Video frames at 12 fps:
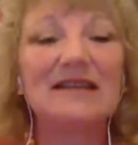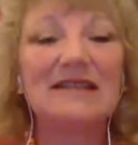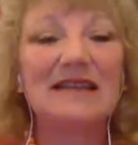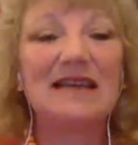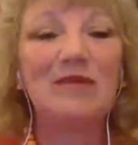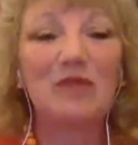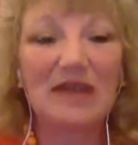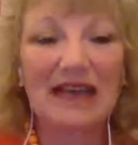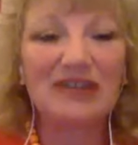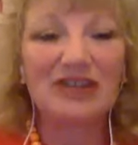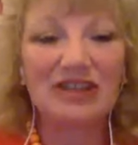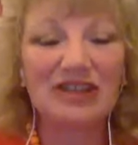to keep
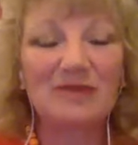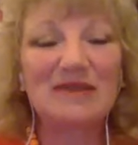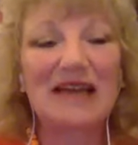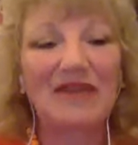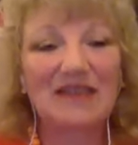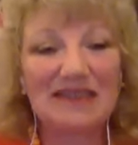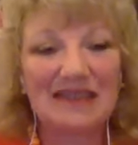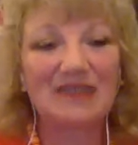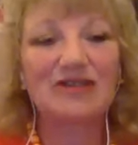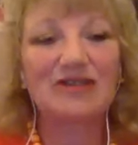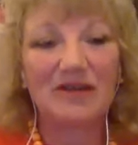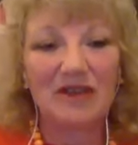relationships at the
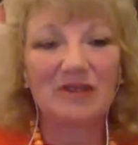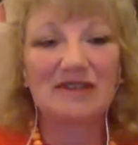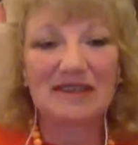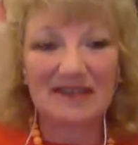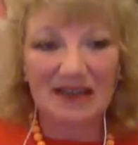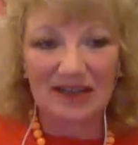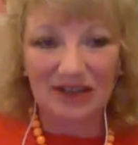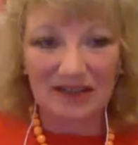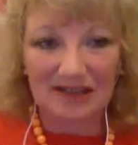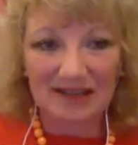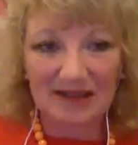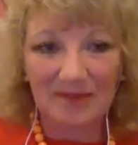center of those
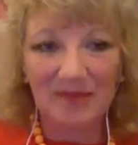discussions.